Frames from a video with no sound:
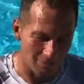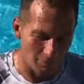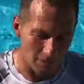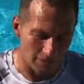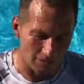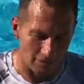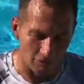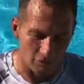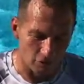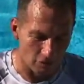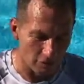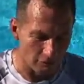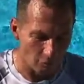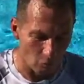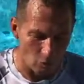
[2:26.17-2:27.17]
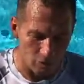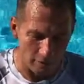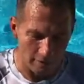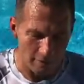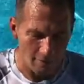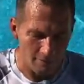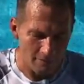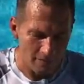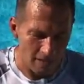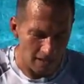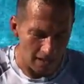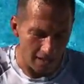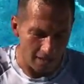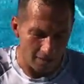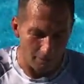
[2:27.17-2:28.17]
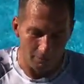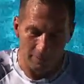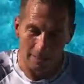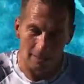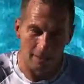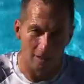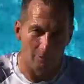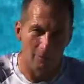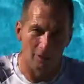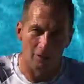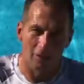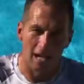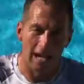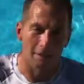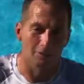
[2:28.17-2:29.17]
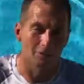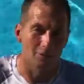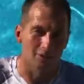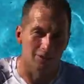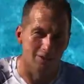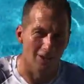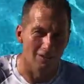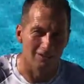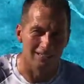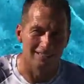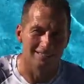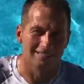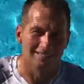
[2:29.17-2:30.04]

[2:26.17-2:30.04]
But uh, if you're looking for one, uh, pick it up. You're going to absolutely love it.